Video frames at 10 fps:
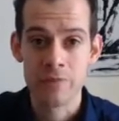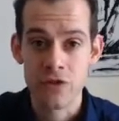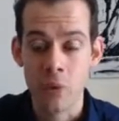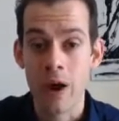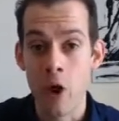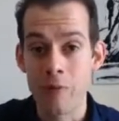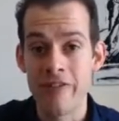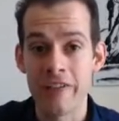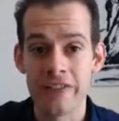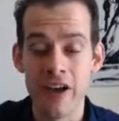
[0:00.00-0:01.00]
So I hope
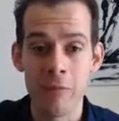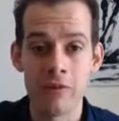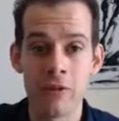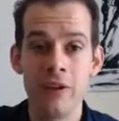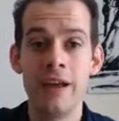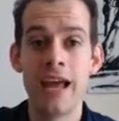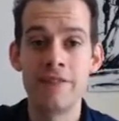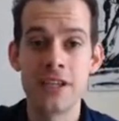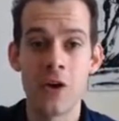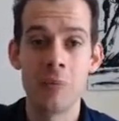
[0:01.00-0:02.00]
you found this helpful.
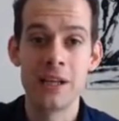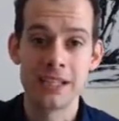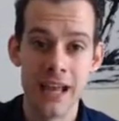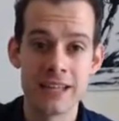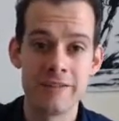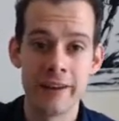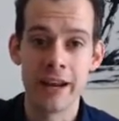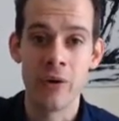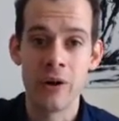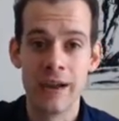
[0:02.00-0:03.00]
If so, please like the
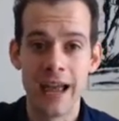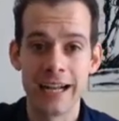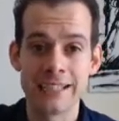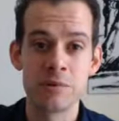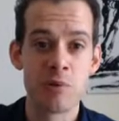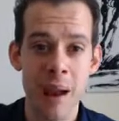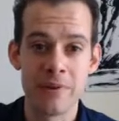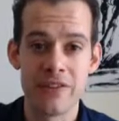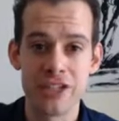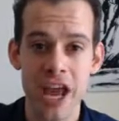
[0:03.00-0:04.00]
video and
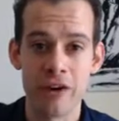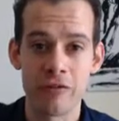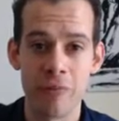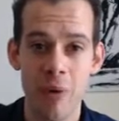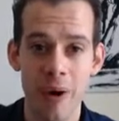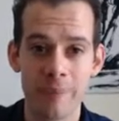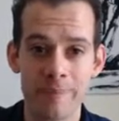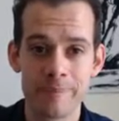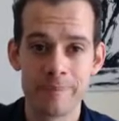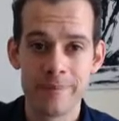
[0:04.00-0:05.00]
subscribe to the channel for more.
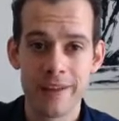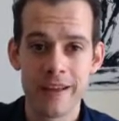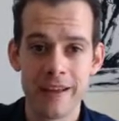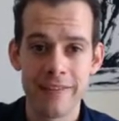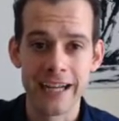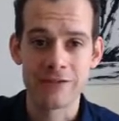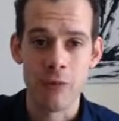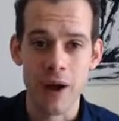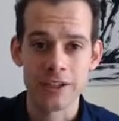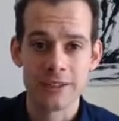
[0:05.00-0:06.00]
Thanks
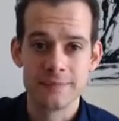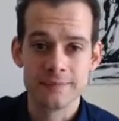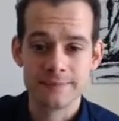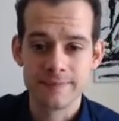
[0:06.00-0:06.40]
for watching.